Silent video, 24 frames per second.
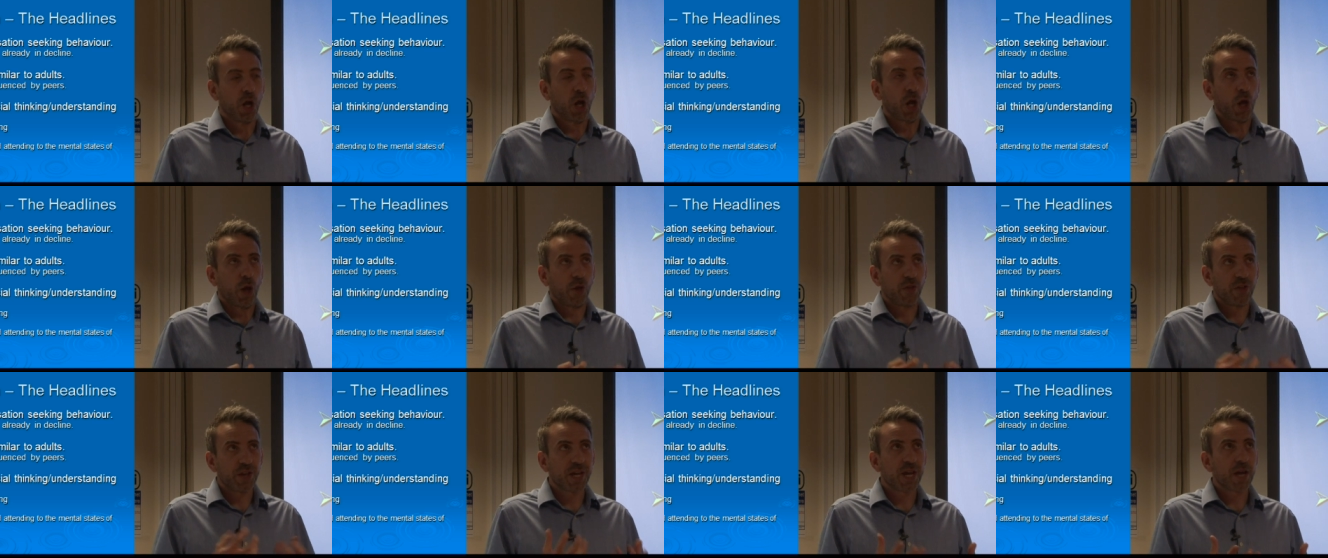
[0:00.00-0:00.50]

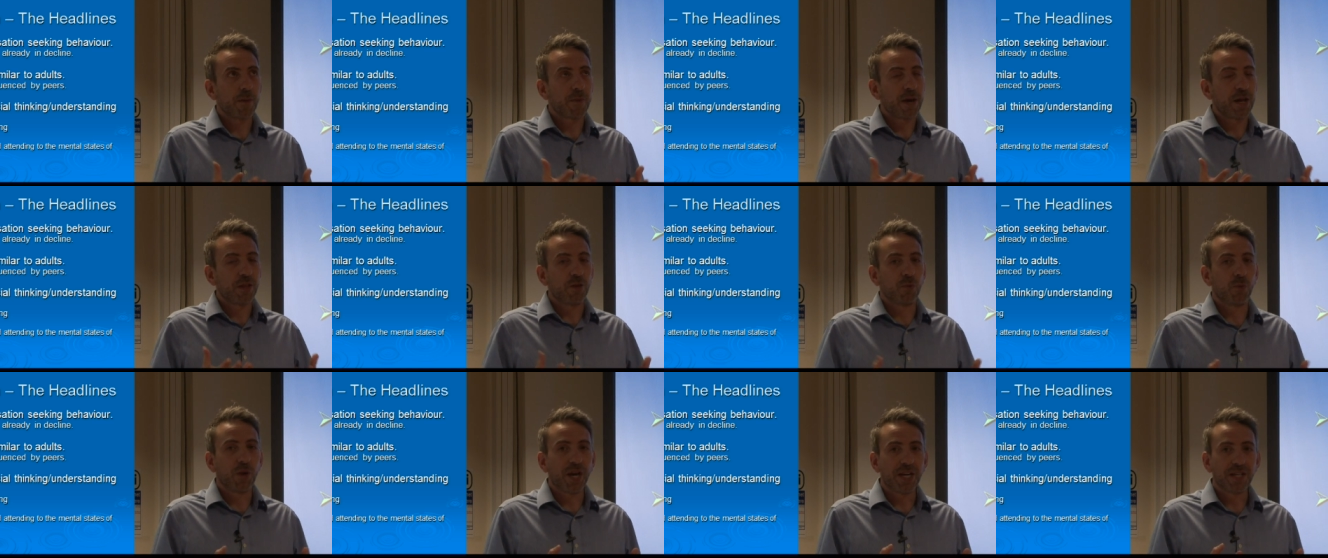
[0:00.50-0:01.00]
thinking about the
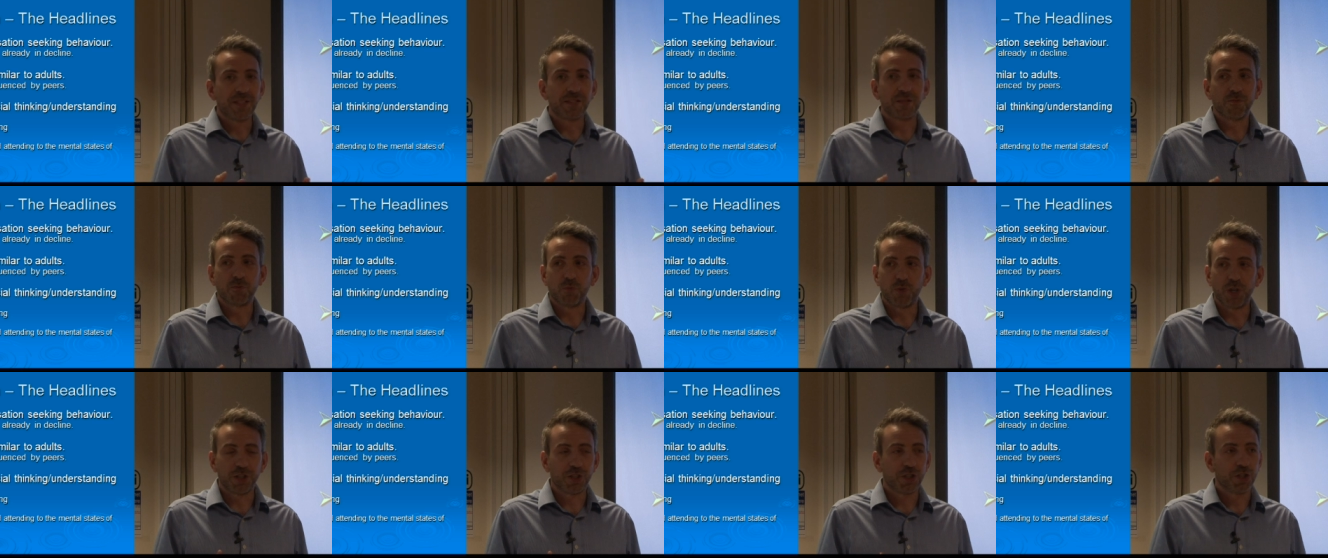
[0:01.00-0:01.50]
ways in
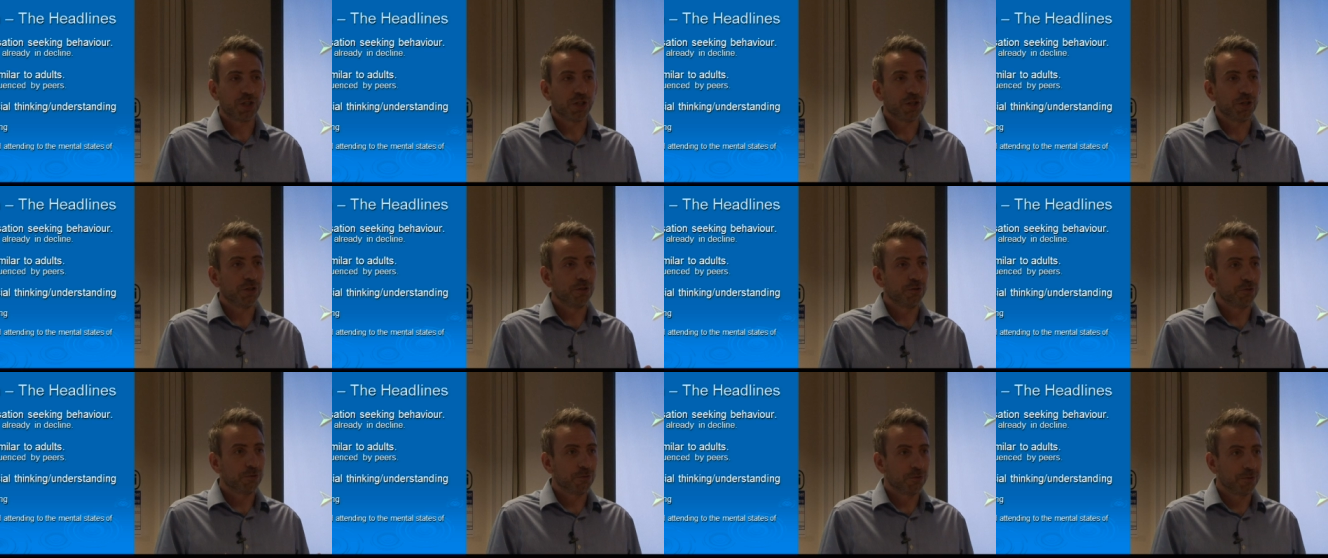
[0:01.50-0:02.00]
which
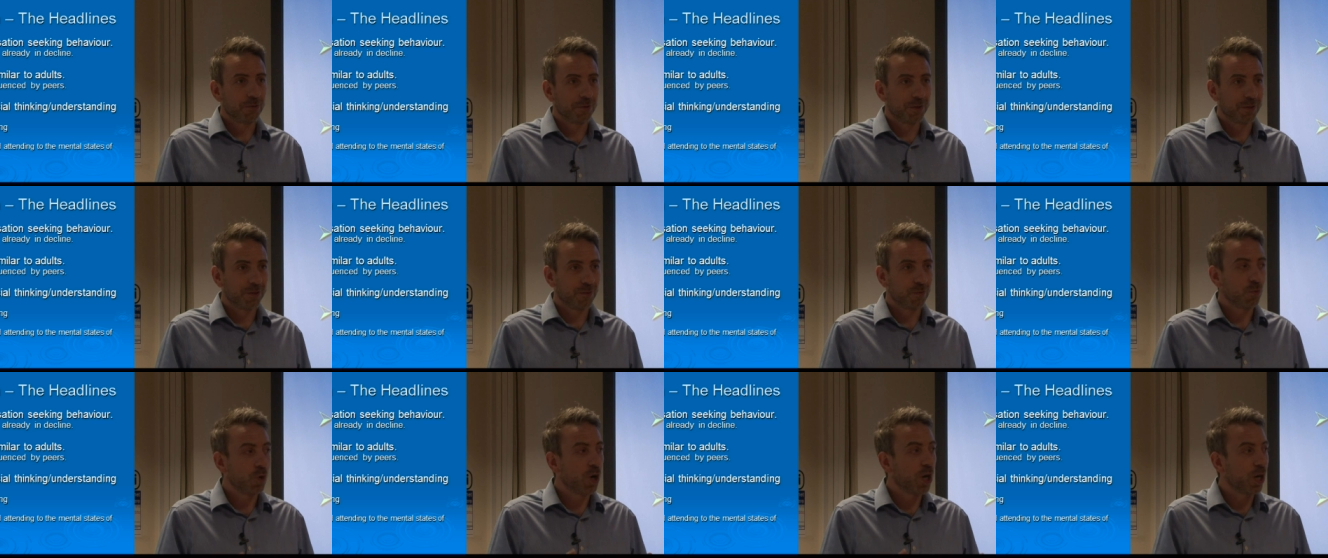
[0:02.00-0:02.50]
you
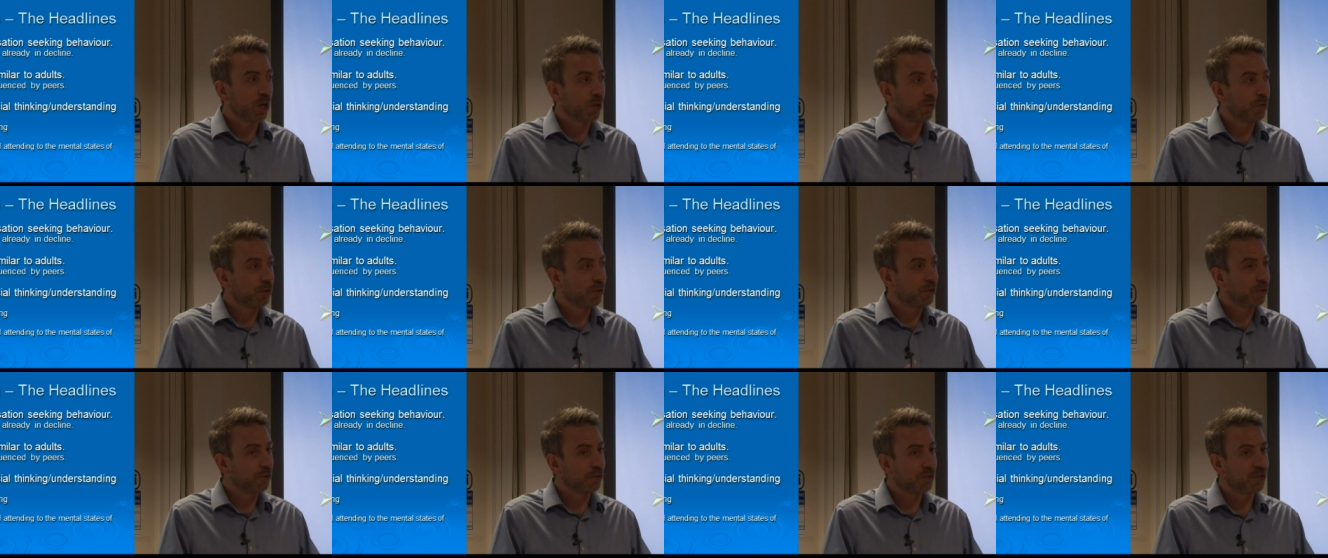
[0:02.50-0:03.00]
work with
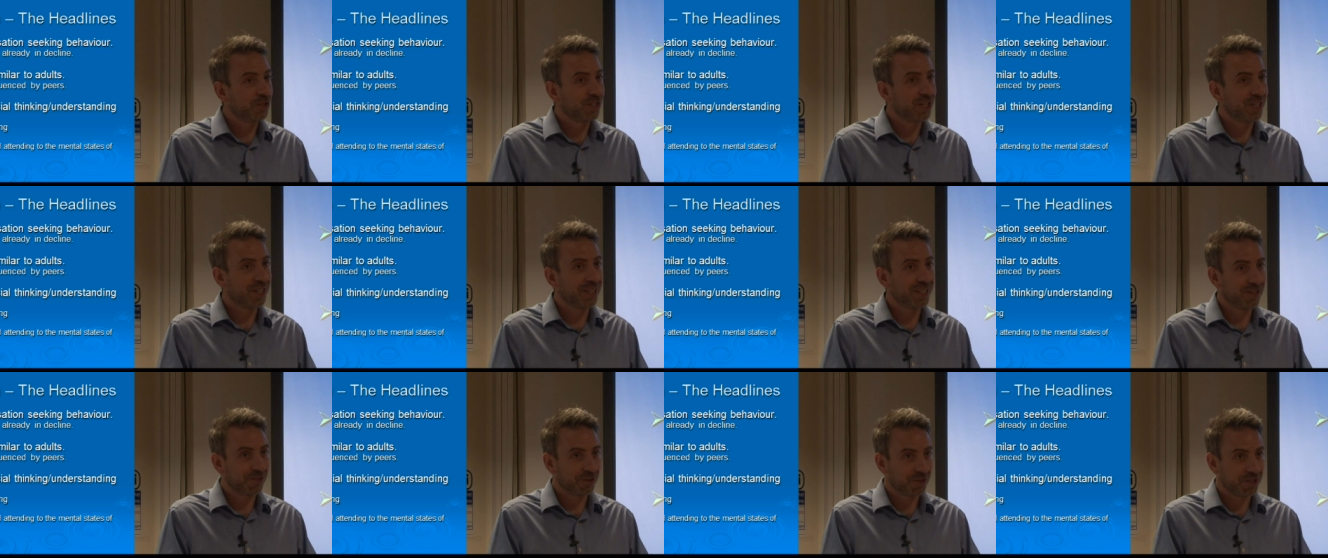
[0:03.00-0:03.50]

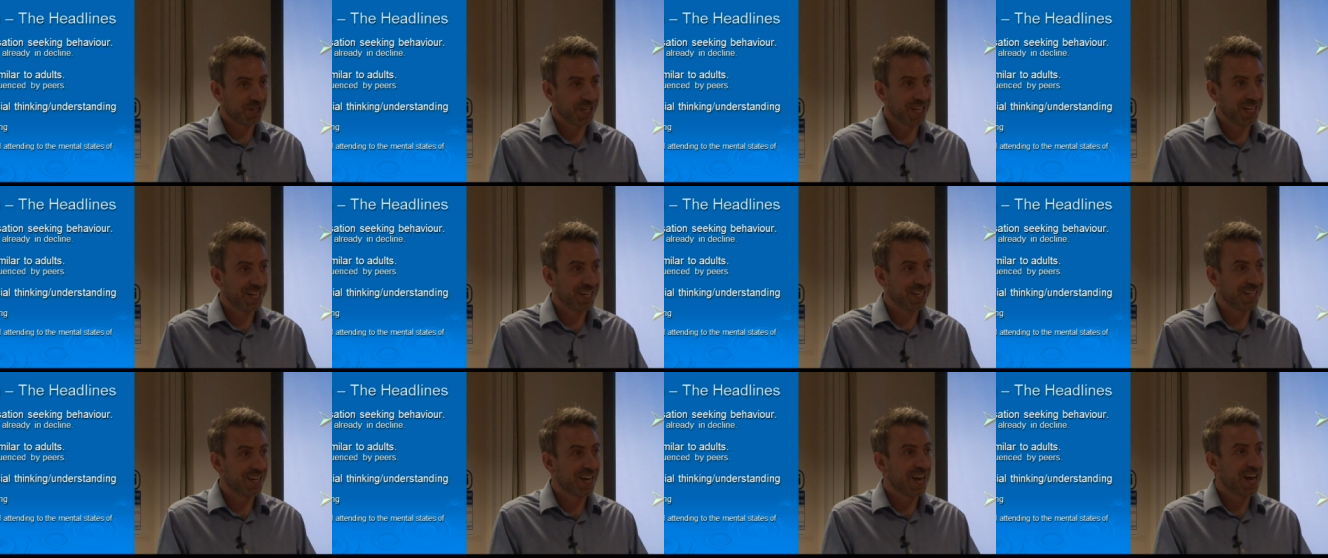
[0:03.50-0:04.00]
your
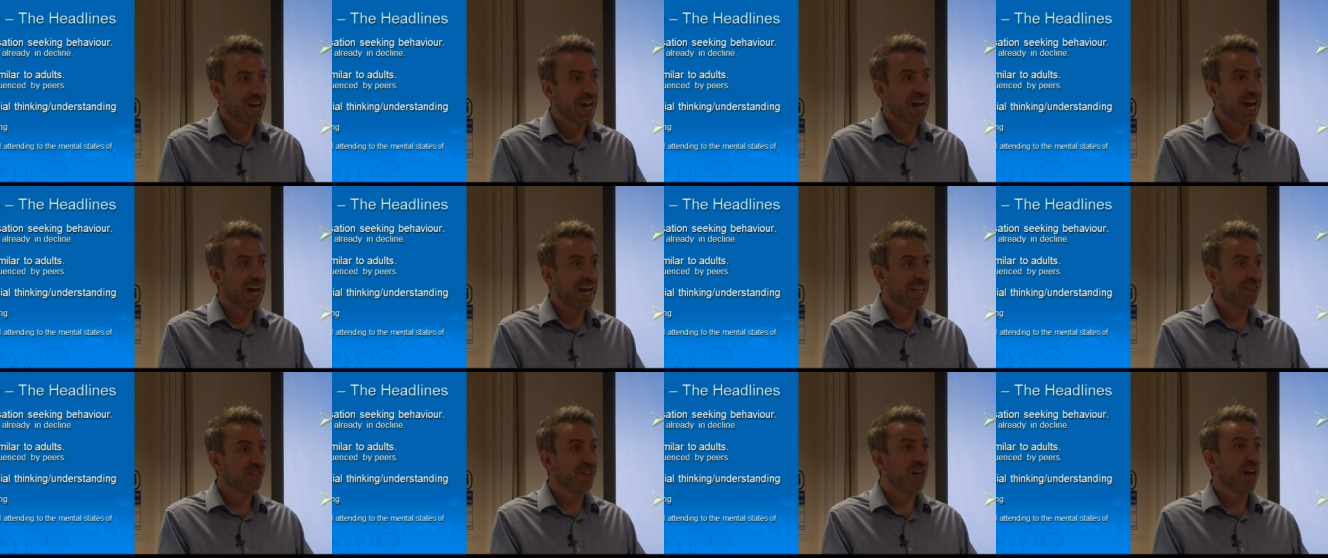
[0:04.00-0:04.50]
teen
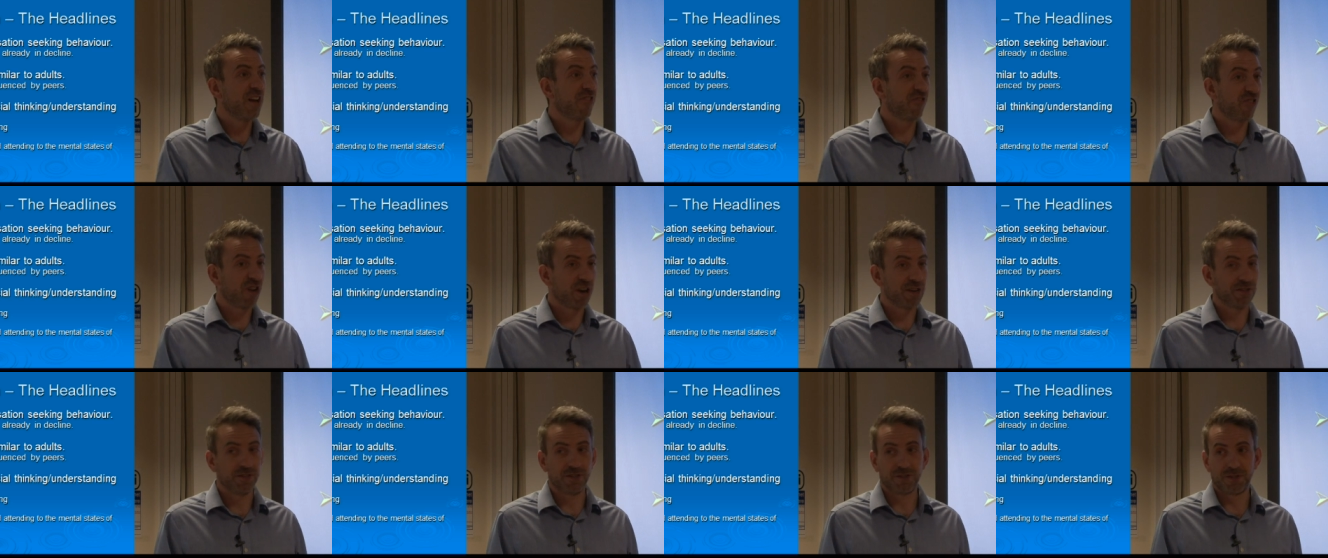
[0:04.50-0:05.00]
and their
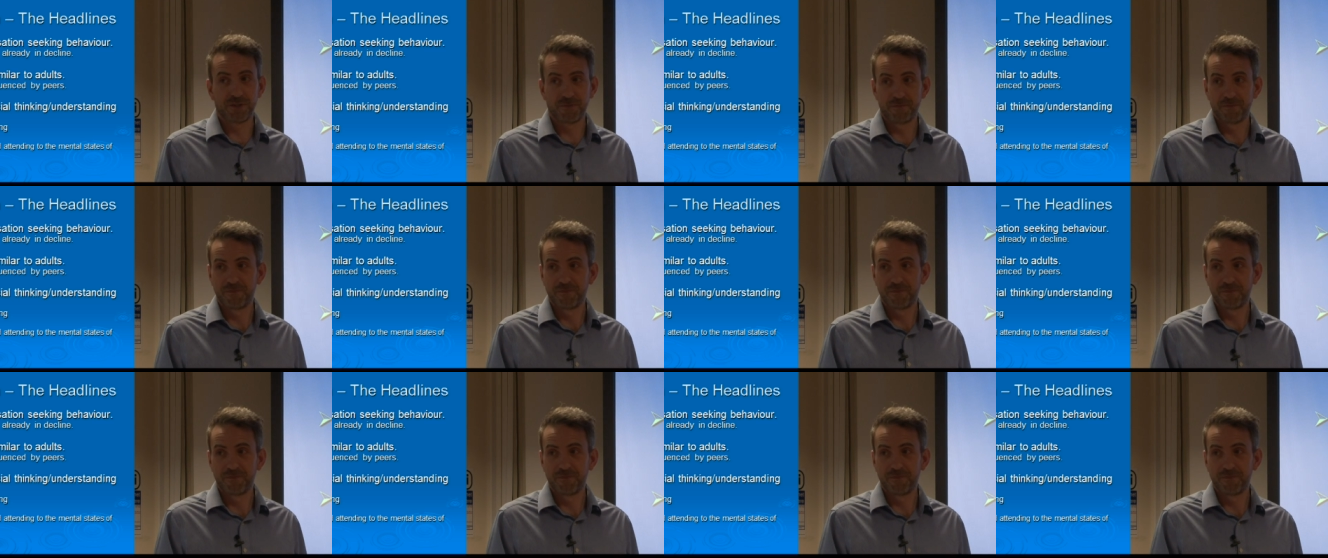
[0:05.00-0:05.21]
friends,